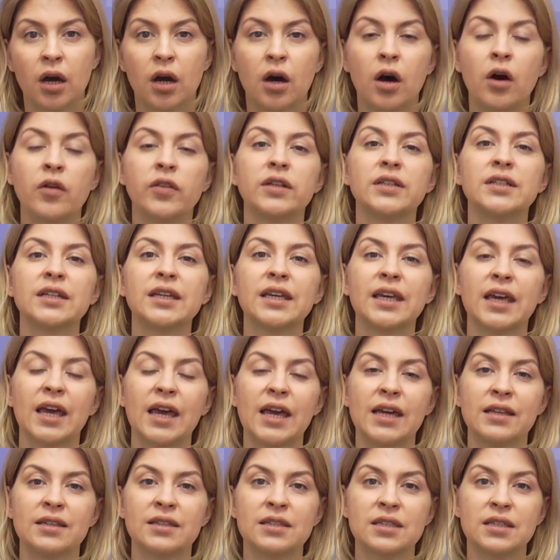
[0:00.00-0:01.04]
on the
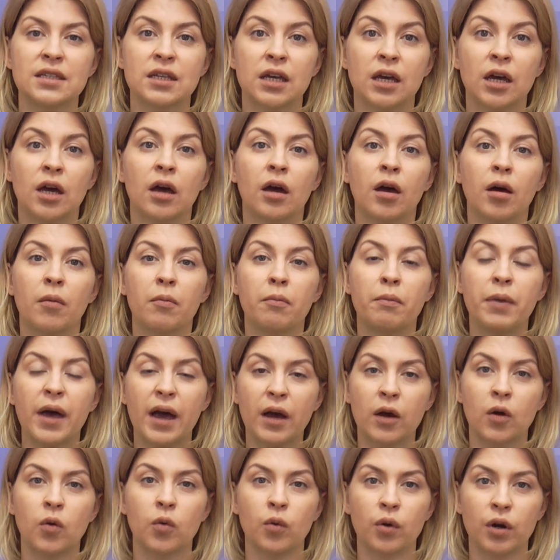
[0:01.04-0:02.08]
decades
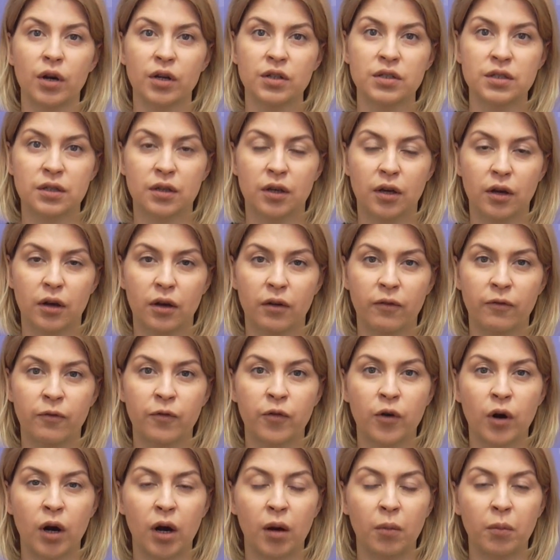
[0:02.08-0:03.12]
backwards
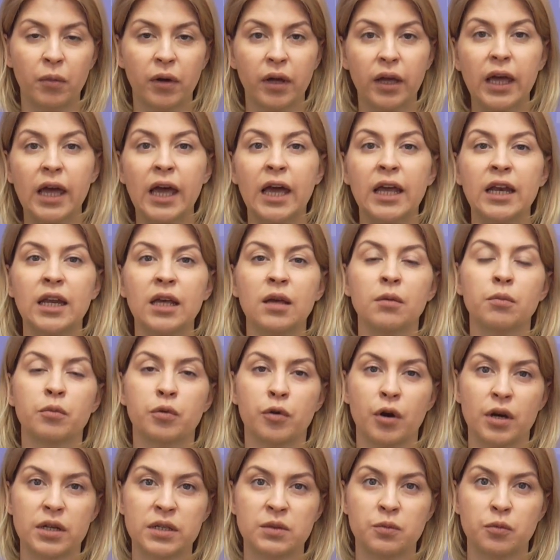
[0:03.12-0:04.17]
from any
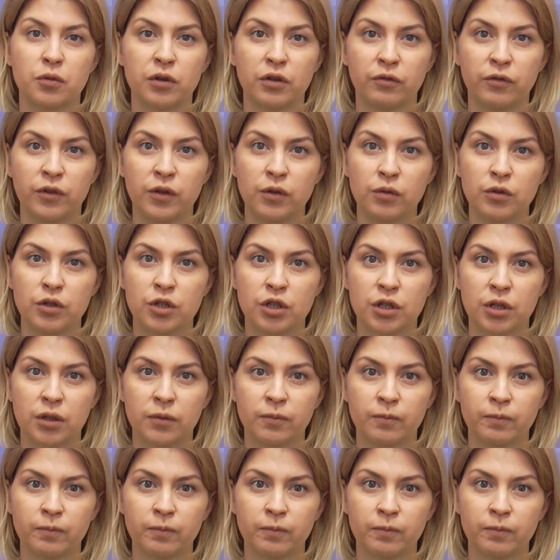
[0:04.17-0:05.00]
prosperous future.